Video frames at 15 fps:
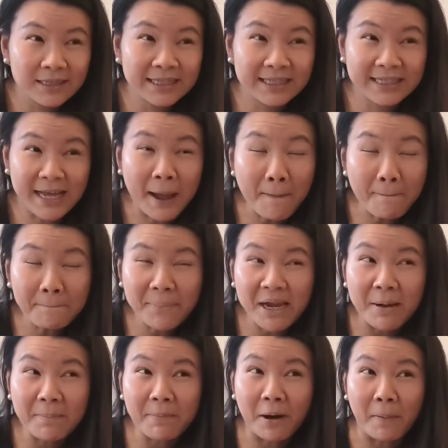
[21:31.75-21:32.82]
some
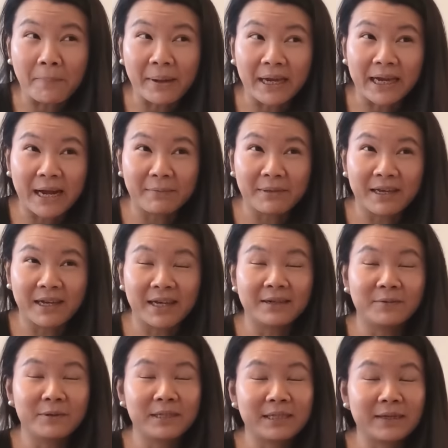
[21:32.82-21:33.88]
people pick up
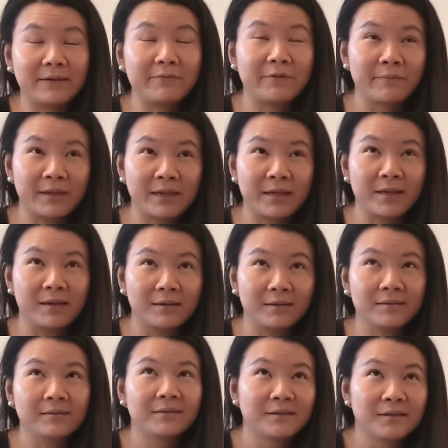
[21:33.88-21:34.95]
the receipt from the
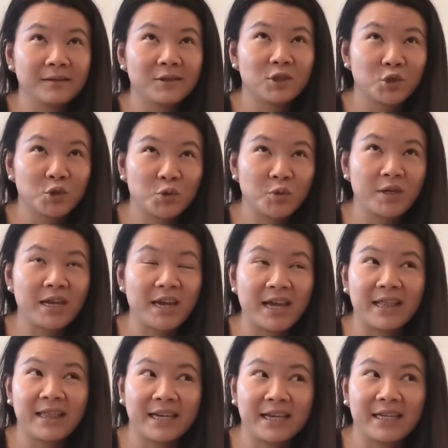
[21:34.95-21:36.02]
street
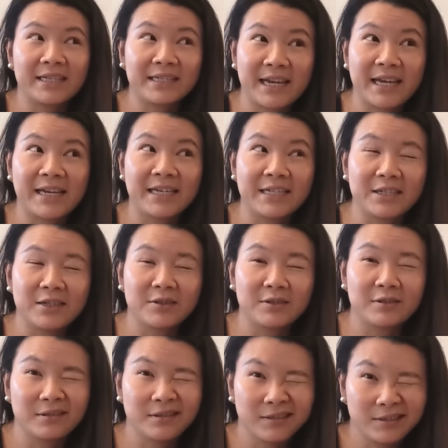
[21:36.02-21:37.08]
and they can scan it
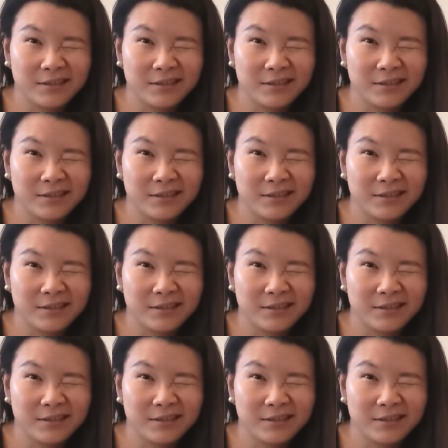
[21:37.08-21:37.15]
too